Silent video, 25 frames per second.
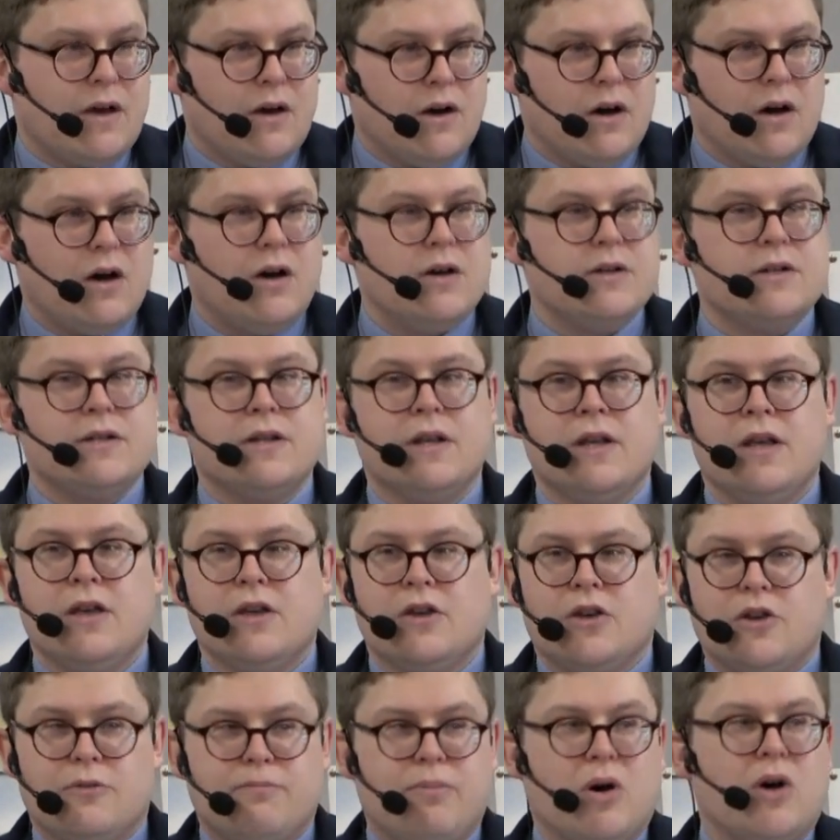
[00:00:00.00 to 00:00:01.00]
heart
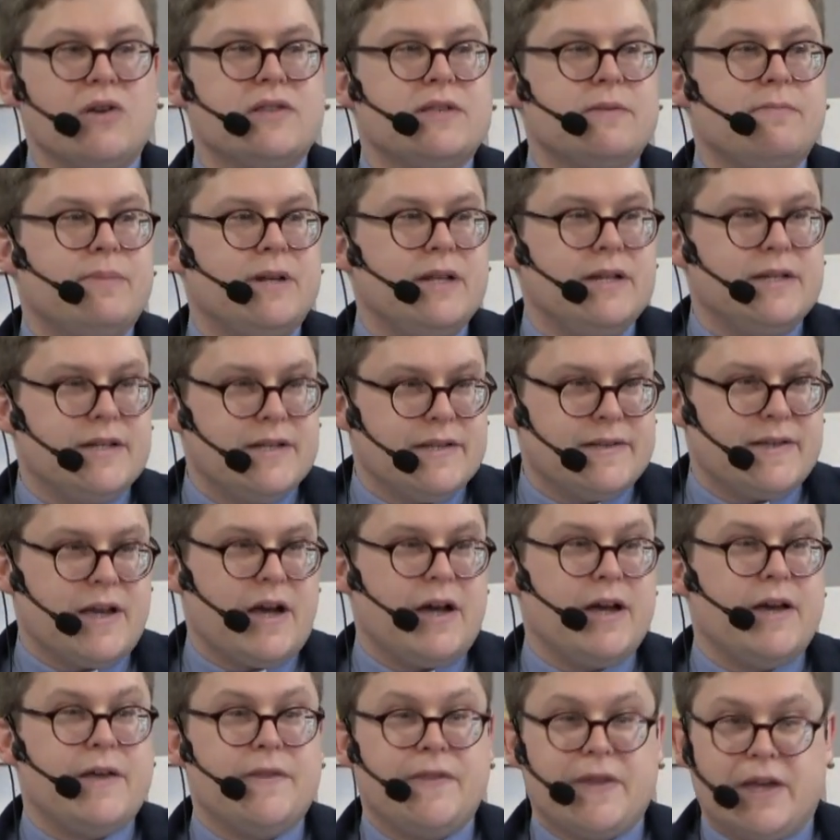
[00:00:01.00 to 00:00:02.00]
could possibly
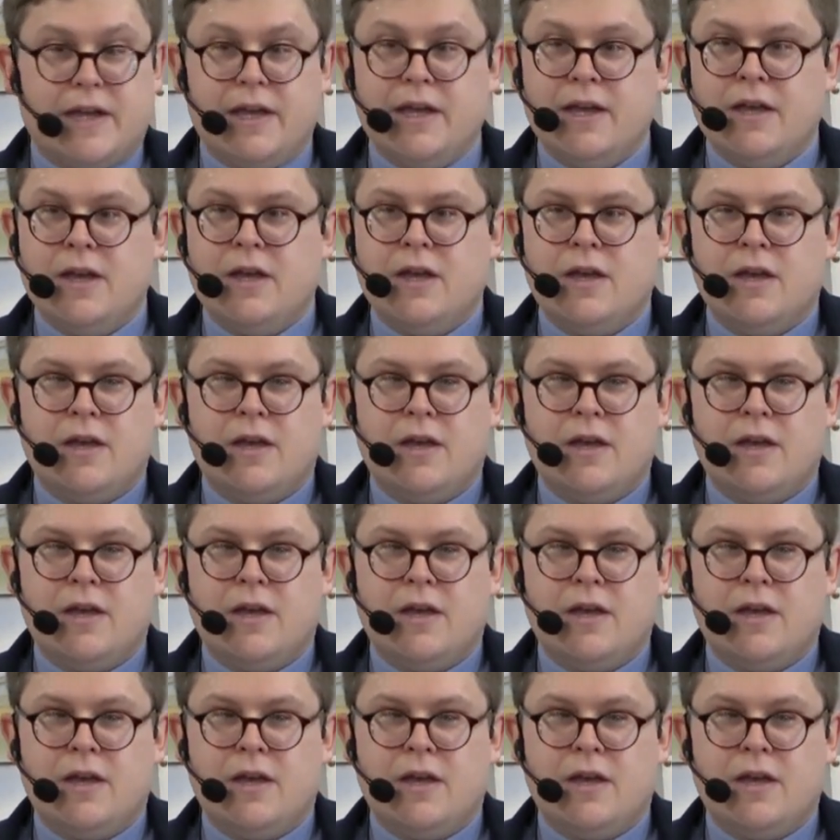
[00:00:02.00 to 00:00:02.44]
desire, they